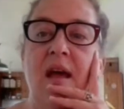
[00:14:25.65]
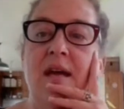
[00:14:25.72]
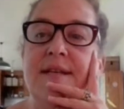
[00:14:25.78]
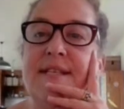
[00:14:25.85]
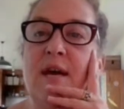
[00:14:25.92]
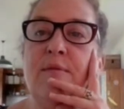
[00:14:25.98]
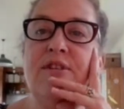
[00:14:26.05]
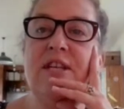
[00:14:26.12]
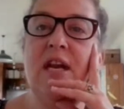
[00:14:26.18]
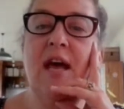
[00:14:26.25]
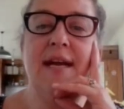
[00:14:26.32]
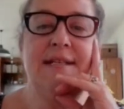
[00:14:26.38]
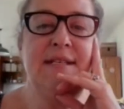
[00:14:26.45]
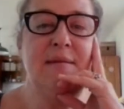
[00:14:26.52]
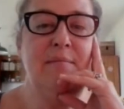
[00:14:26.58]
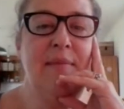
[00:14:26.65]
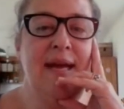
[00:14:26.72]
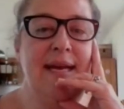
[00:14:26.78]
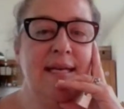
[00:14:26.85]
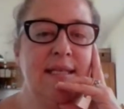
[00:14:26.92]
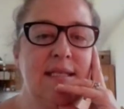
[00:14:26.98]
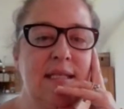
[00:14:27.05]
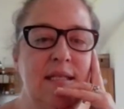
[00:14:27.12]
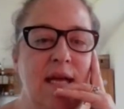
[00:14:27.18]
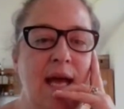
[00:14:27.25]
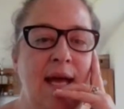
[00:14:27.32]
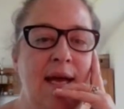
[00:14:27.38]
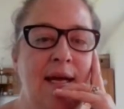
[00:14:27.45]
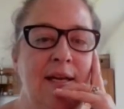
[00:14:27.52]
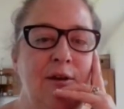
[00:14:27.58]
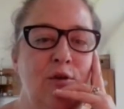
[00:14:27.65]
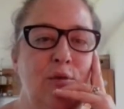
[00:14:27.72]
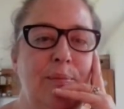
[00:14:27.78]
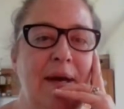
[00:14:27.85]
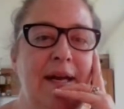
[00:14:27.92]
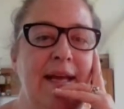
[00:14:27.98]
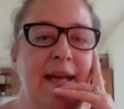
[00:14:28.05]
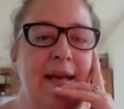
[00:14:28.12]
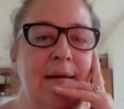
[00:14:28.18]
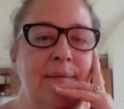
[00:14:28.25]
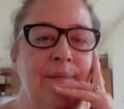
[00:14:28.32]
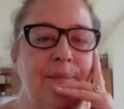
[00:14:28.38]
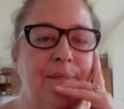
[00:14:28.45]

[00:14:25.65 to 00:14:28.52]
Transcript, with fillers: So would you like to meet our little buddy?